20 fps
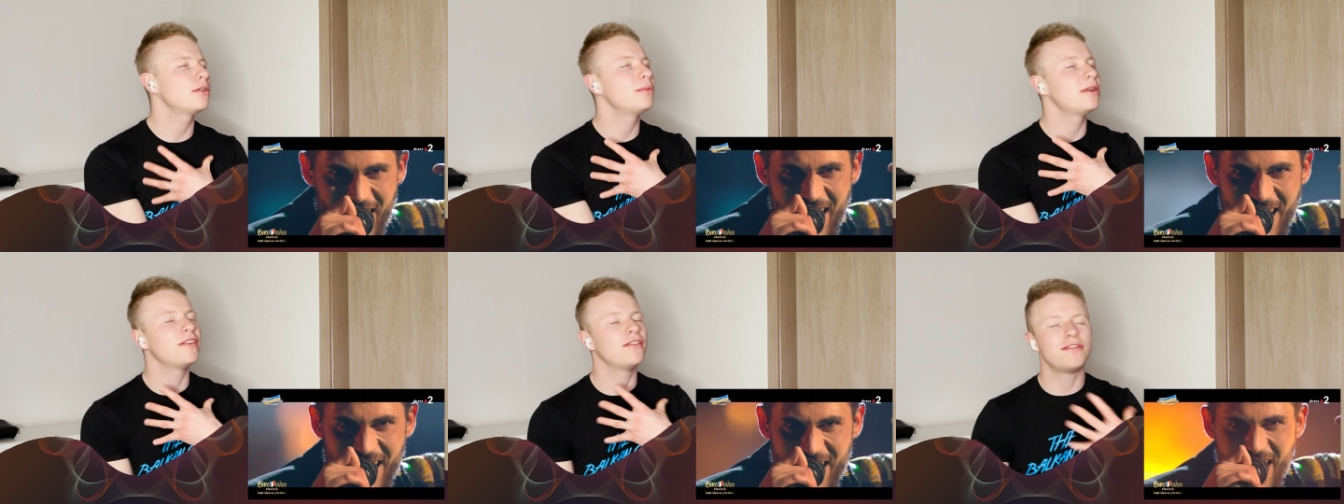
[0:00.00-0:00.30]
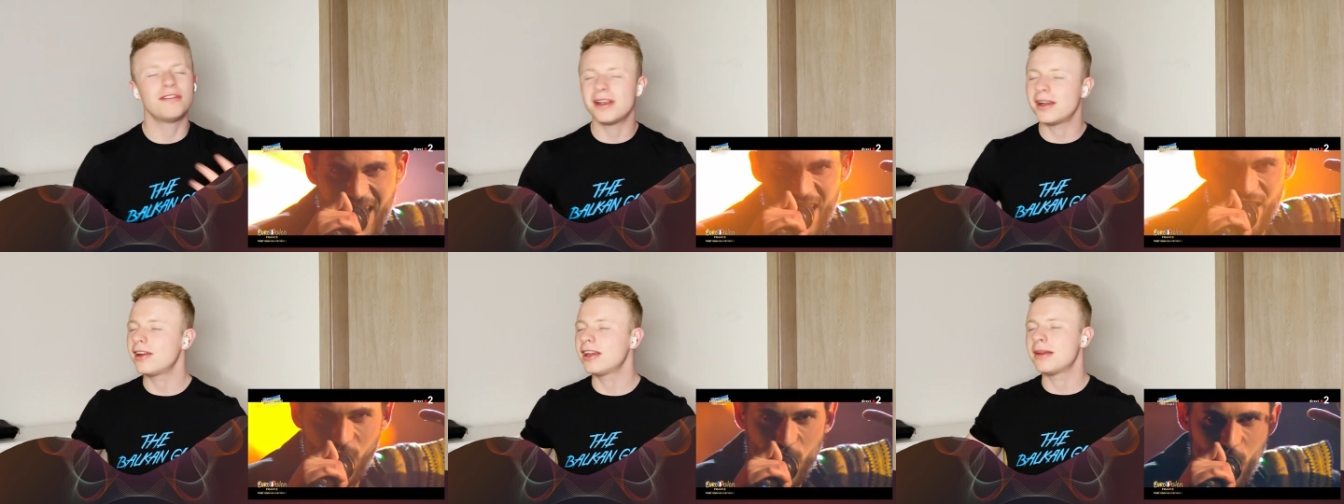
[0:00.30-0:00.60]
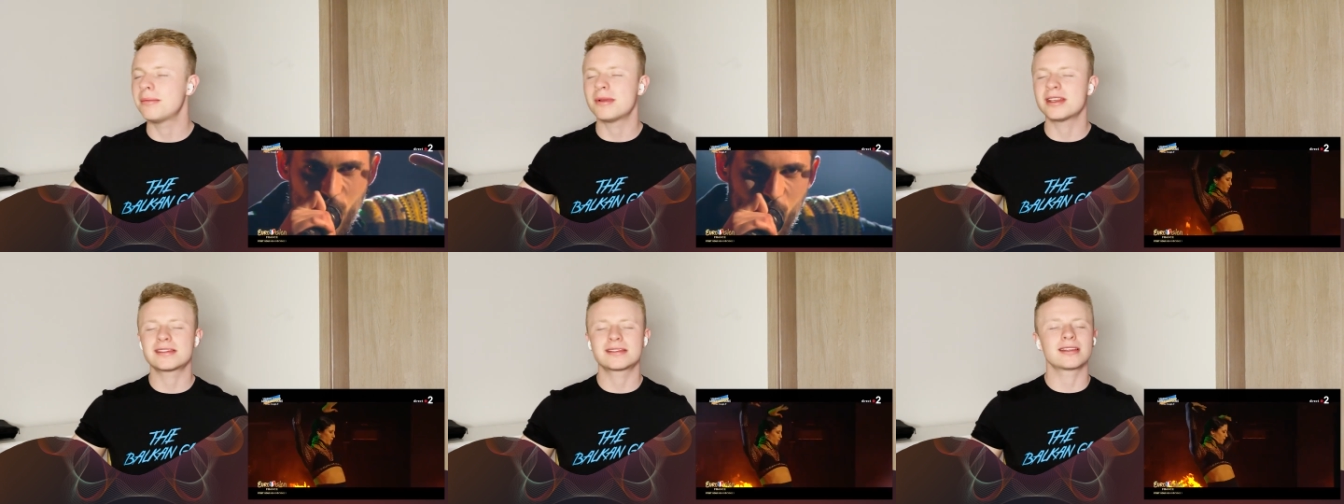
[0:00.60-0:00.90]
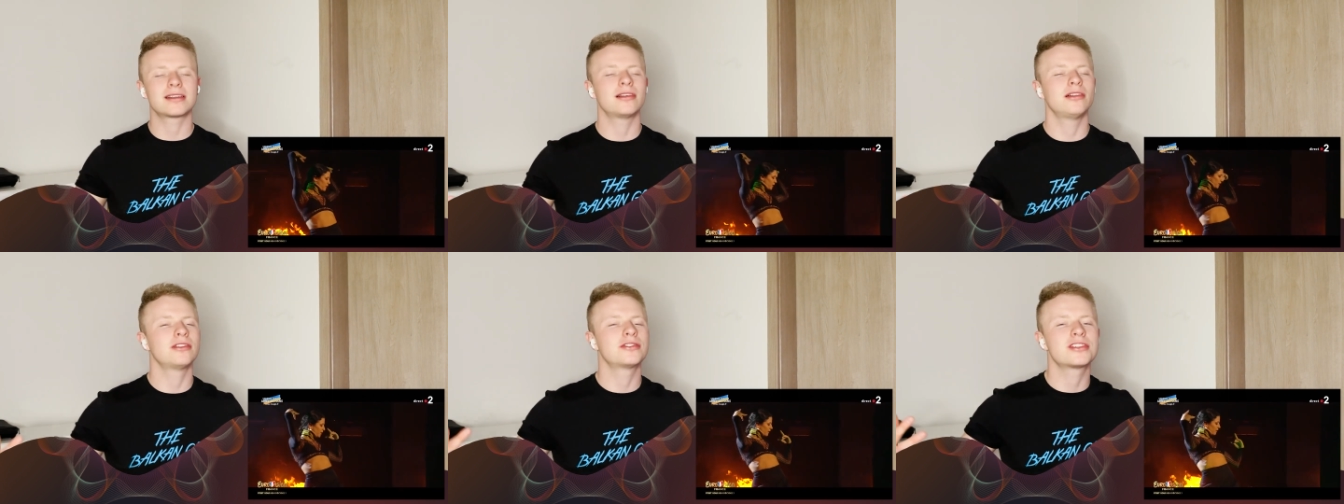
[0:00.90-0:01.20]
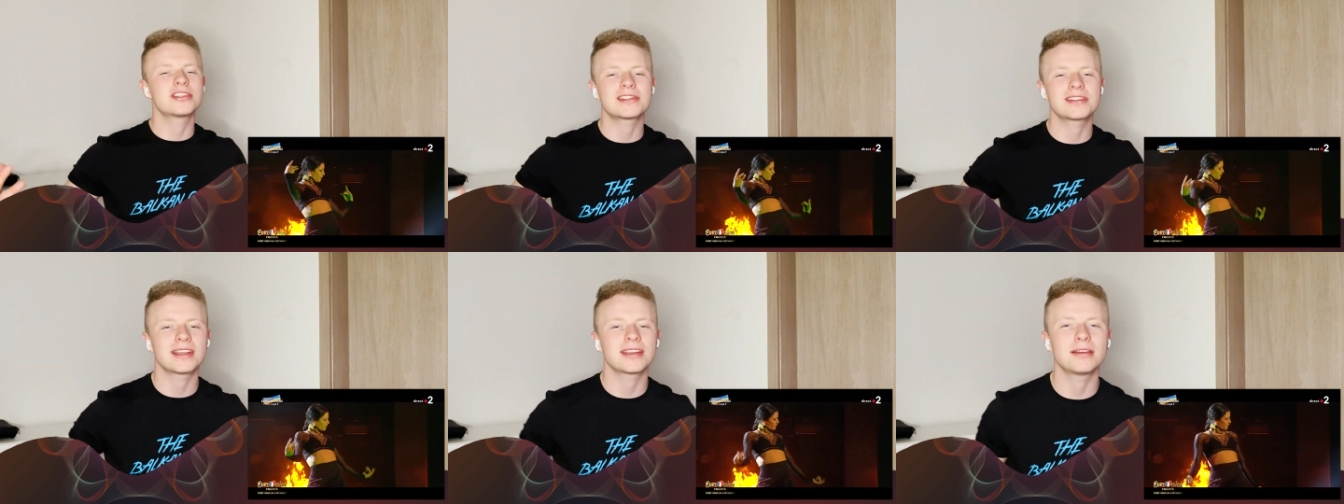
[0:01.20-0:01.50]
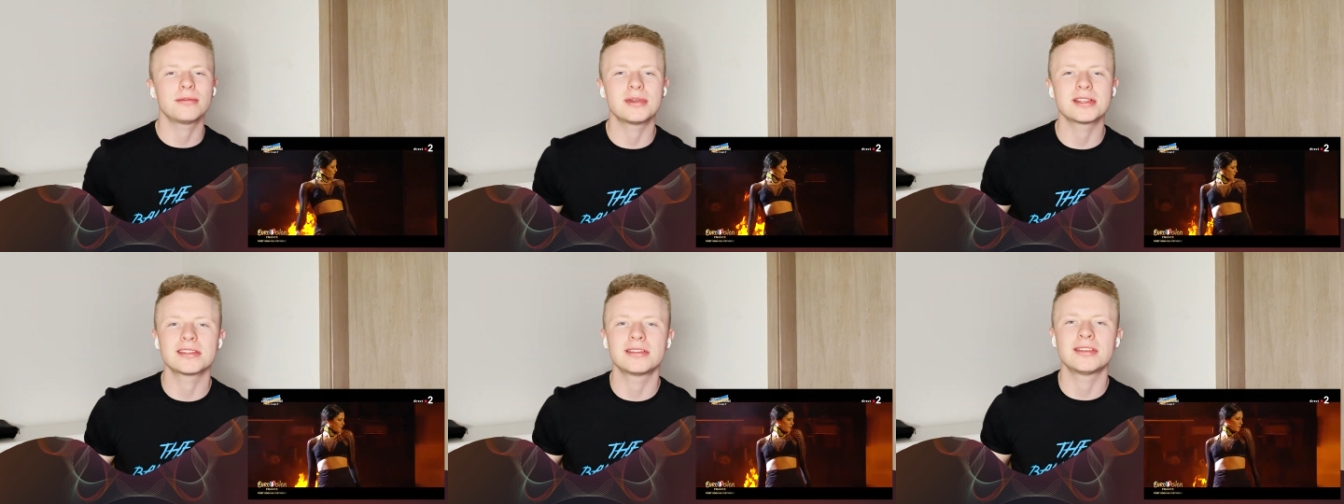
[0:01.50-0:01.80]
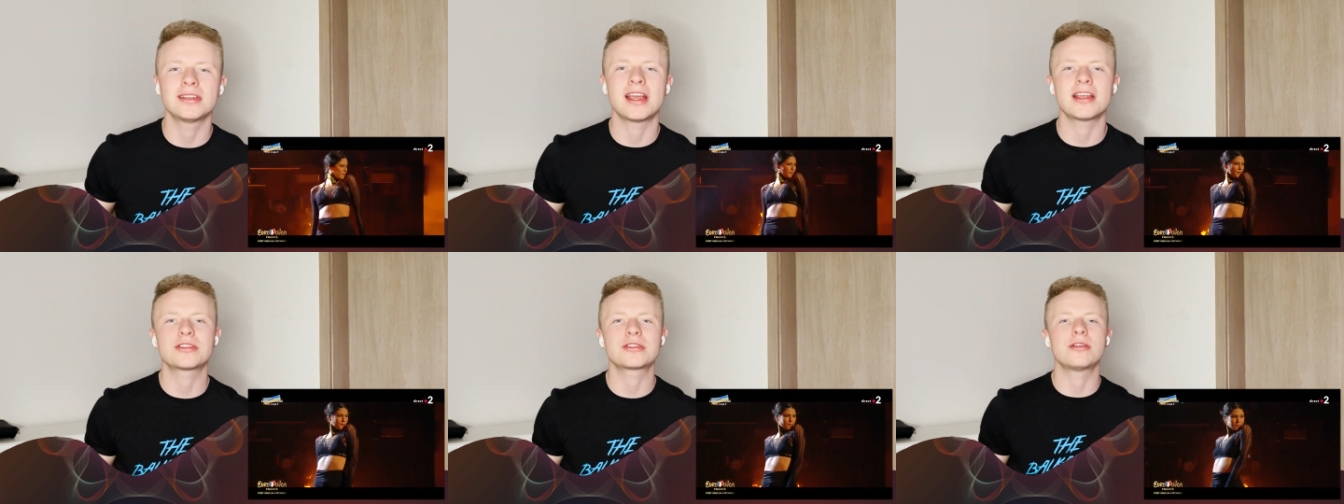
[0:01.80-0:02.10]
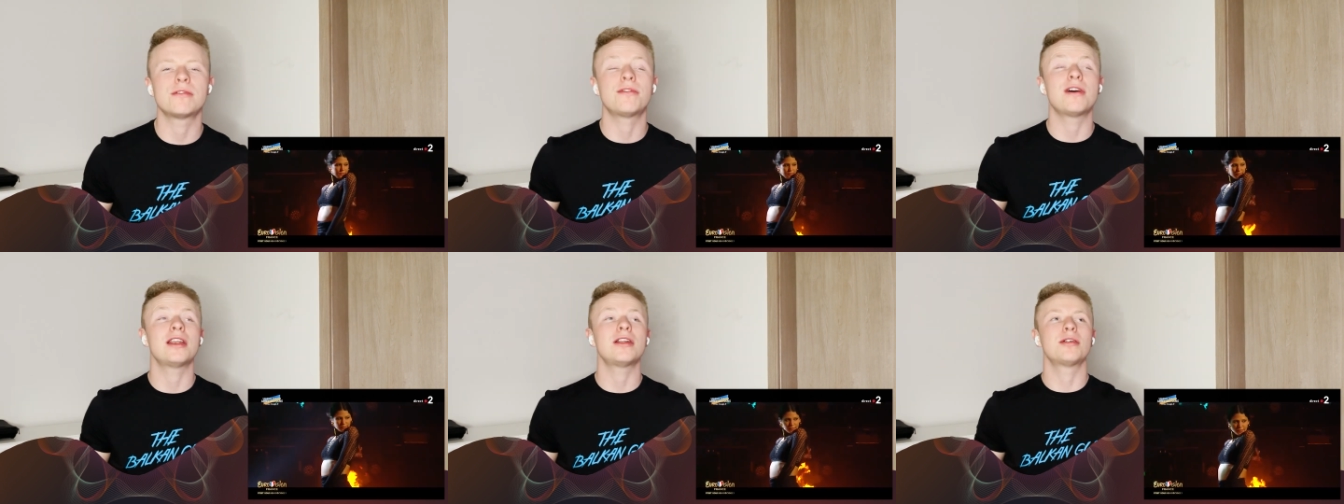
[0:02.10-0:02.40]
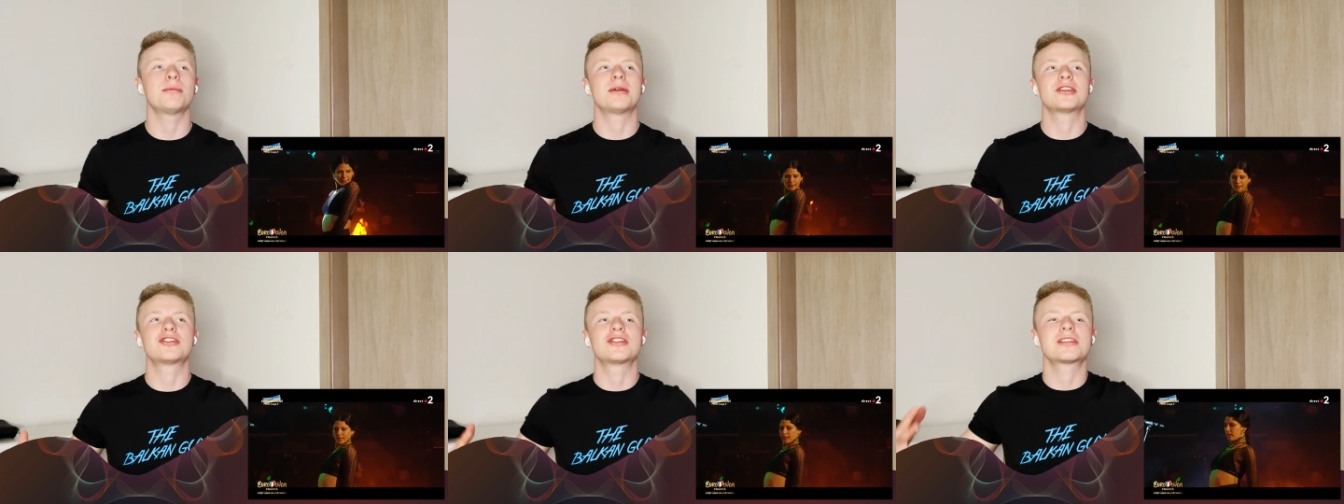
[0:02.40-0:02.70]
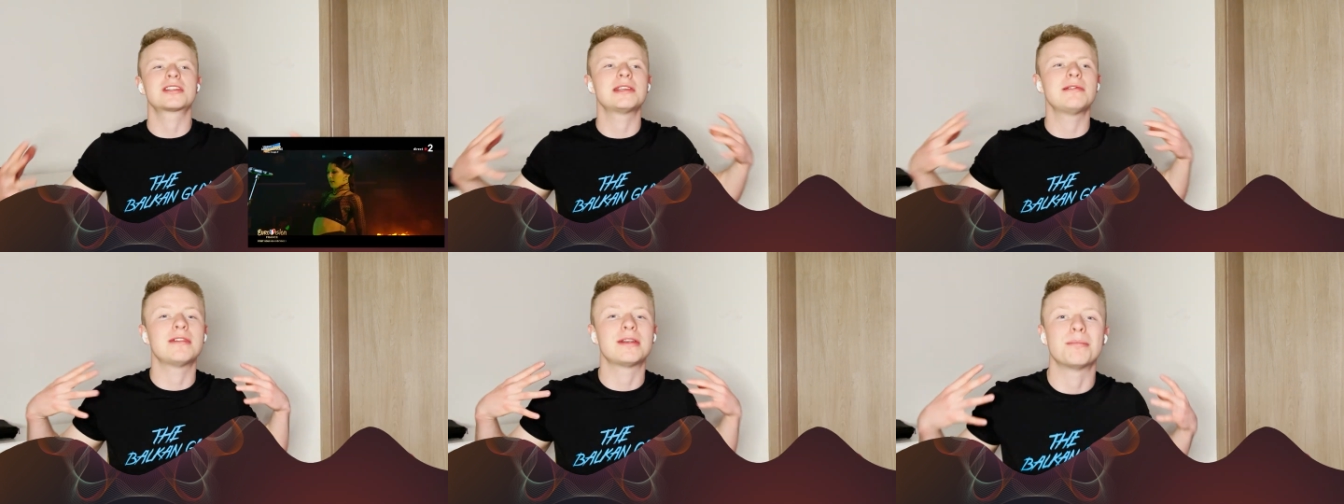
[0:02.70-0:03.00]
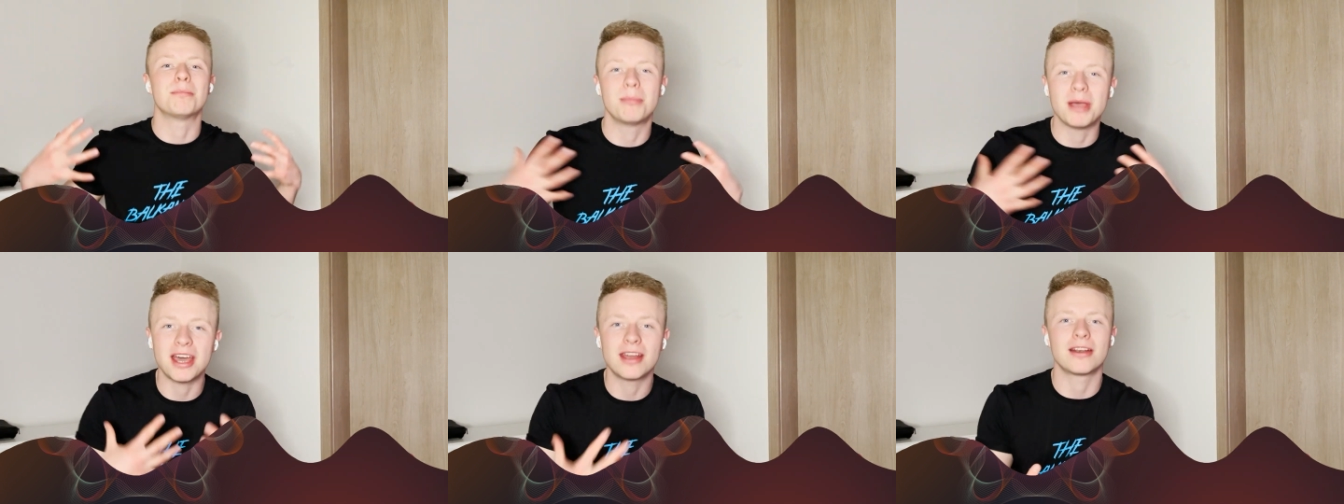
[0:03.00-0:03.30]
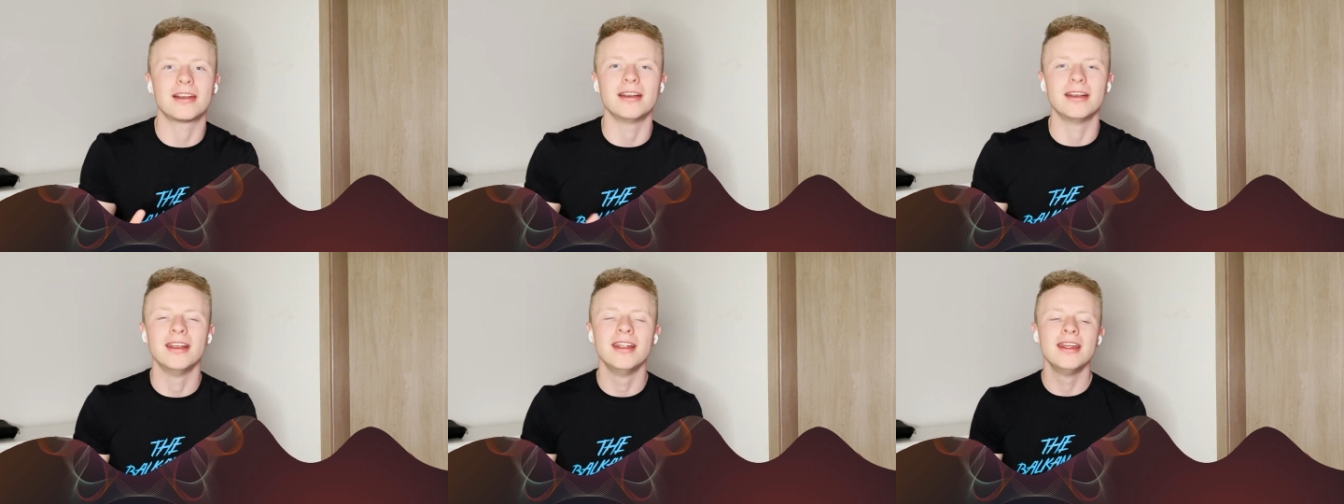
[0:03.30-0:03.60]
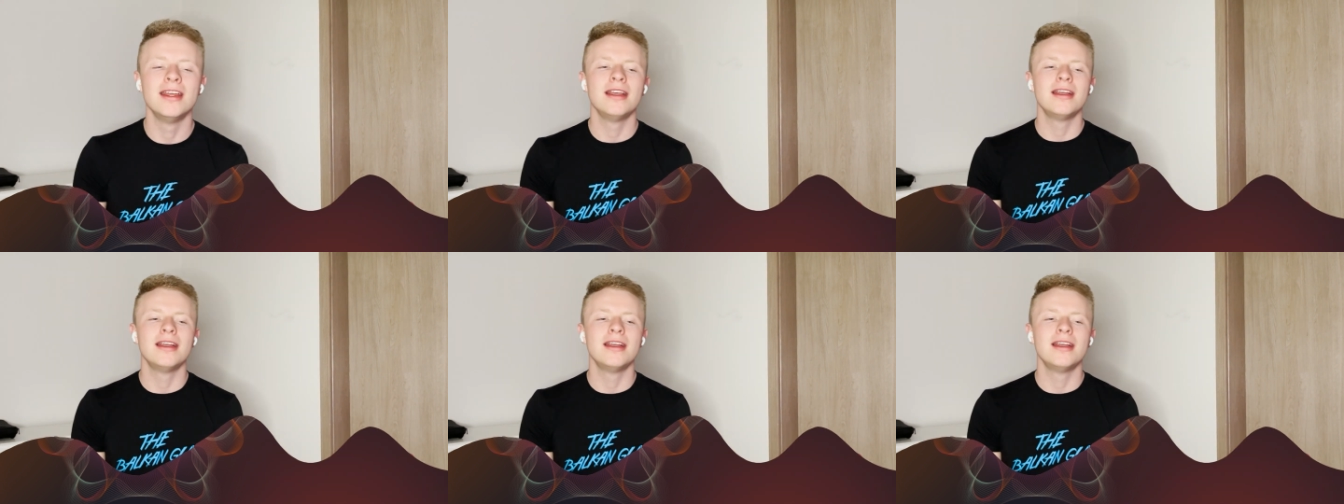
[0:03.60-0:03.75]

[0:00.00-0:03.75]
be very mystical, just like it was on national final, but just even better.